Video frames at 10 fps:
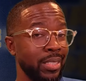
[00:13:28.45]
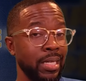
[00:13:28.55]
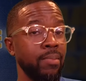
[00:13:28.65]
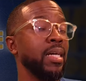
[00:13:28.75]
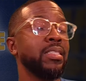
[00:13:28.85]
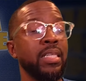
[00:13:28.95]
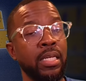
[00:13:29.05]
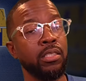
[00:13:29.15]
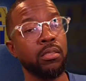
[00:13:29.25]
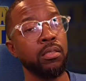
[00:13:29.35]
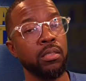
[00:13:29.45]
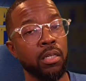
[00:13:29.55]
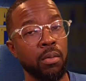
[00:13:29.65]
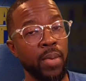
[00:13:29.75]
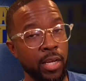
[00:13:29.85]
and I'm not saying he's
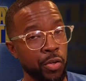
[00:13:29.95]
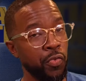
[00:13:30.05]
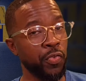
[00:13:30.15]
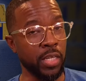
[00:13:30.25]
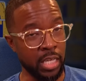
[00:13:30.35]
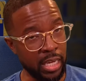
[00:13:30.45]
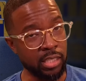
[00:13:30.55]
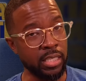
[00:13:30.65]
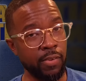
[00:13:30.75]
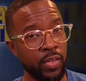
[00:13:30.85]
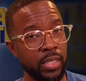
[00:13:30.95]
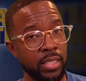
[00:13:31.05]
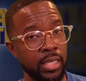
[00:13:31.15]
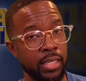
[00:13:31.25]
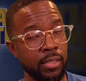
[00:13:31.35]
going to make you forget Stephon
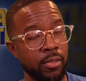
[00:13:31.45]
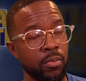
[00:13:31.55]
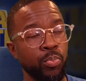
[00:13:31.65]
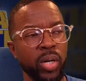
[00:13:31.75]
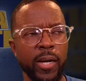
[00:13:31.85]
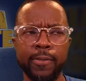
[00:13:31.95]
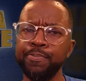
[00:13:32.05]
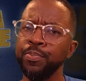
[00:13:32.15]
Diggs, but